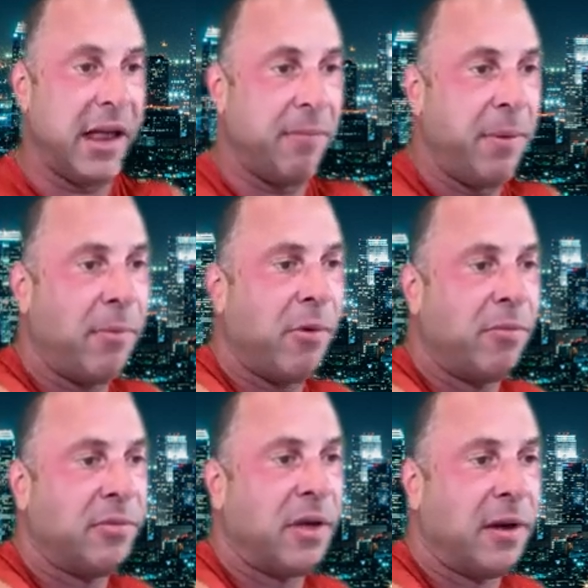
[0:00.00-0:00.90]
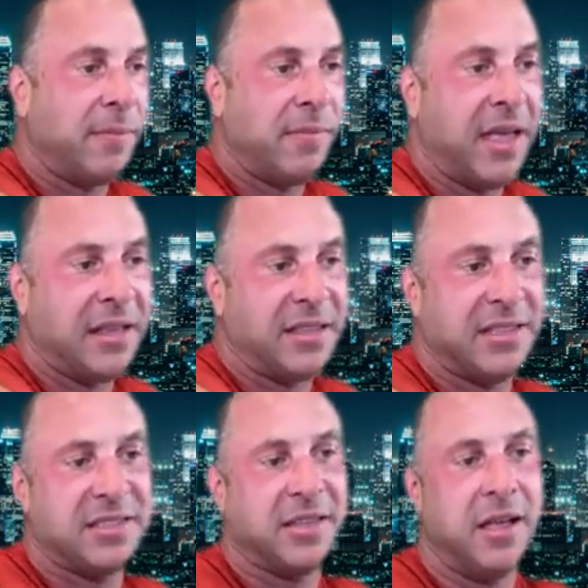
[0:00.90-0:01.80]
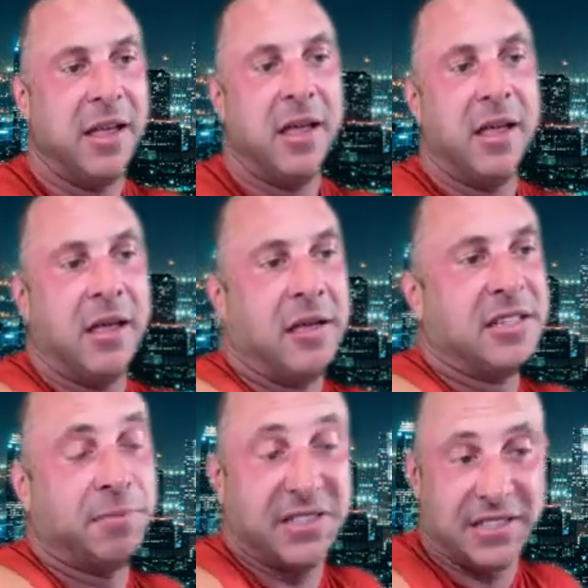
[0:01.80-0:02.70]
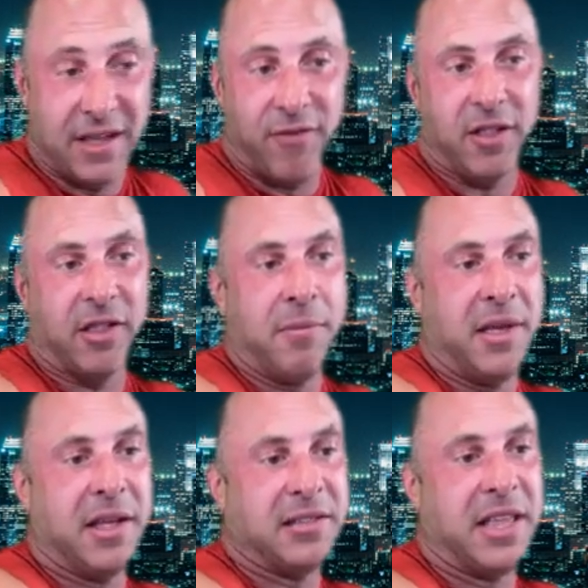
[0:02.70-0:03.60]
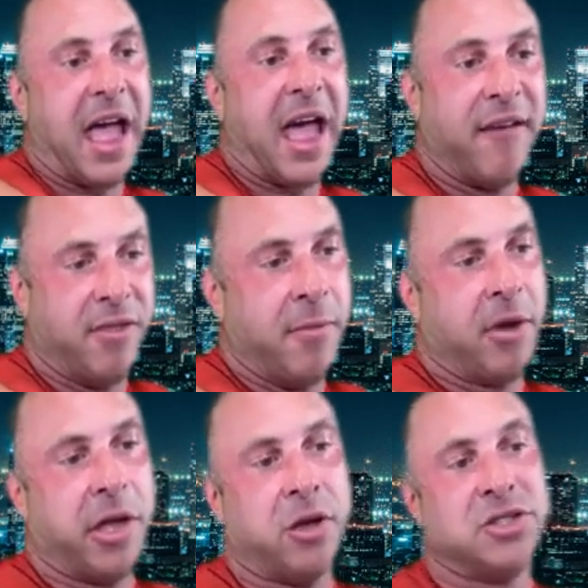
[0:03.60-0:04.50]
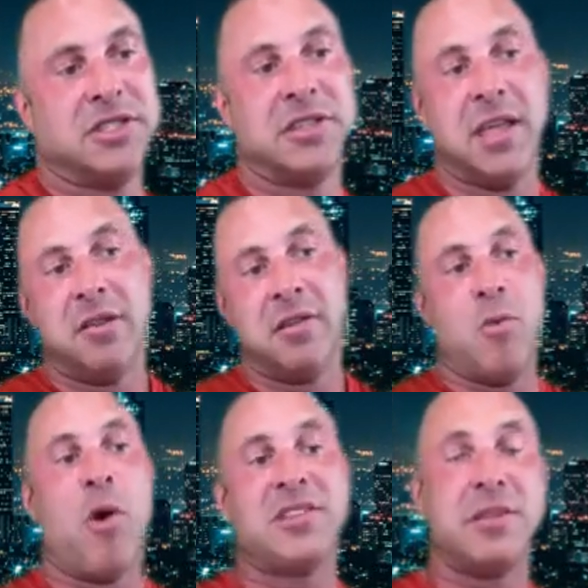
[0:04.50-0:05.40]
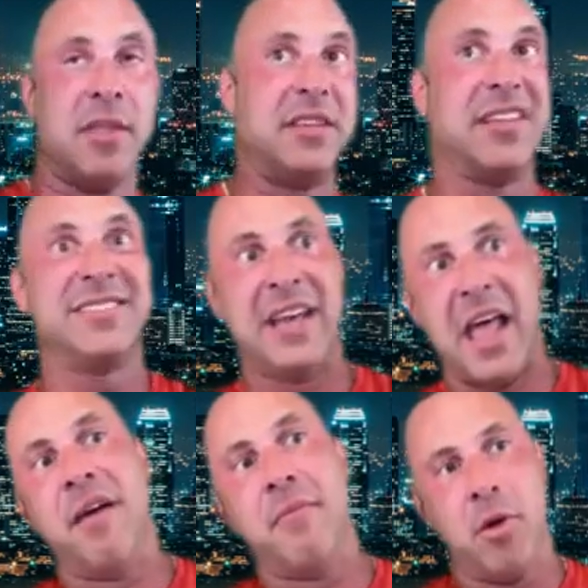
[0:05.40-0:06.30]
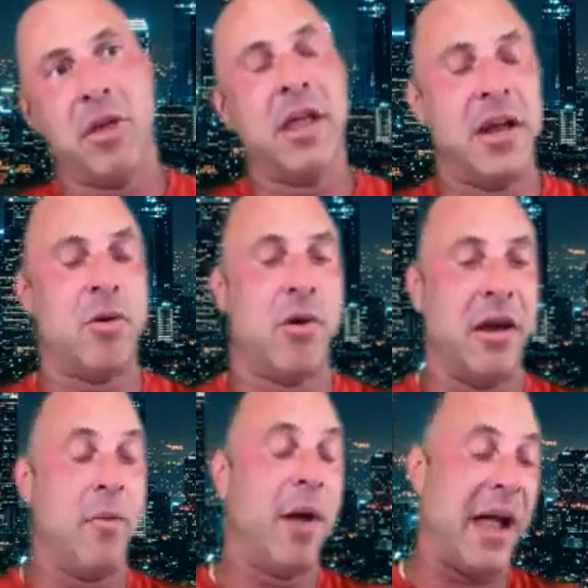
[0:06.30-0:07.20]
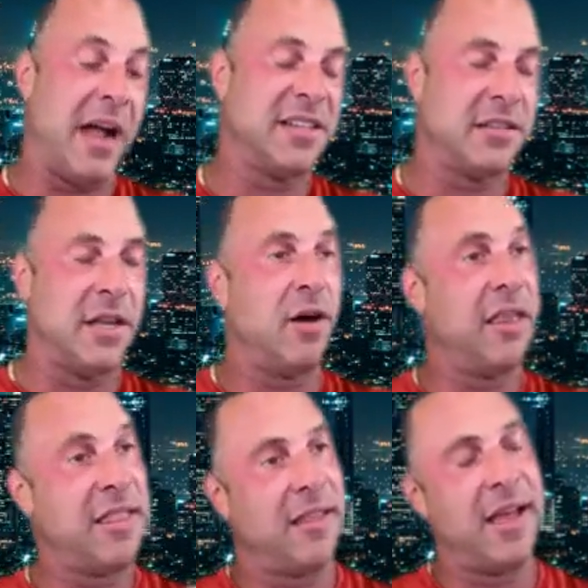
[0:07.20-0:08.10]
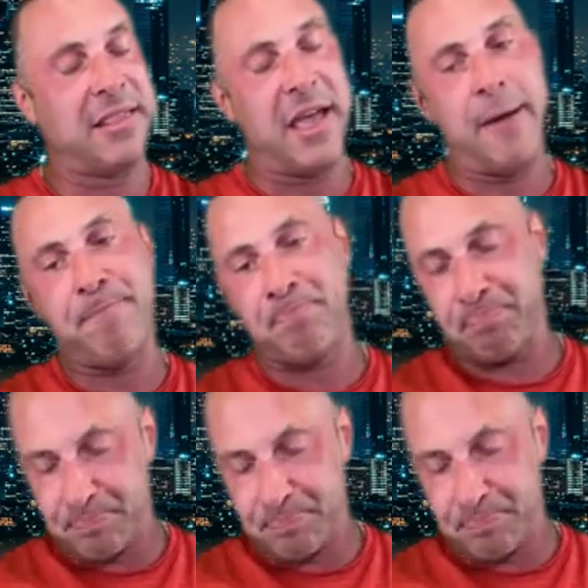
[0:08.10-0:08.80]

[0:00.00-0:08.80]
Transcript: And people um, get this specifically because they have the milk allergies and they, they want something that doesn't have milk in it or any whey isolated or anything like that.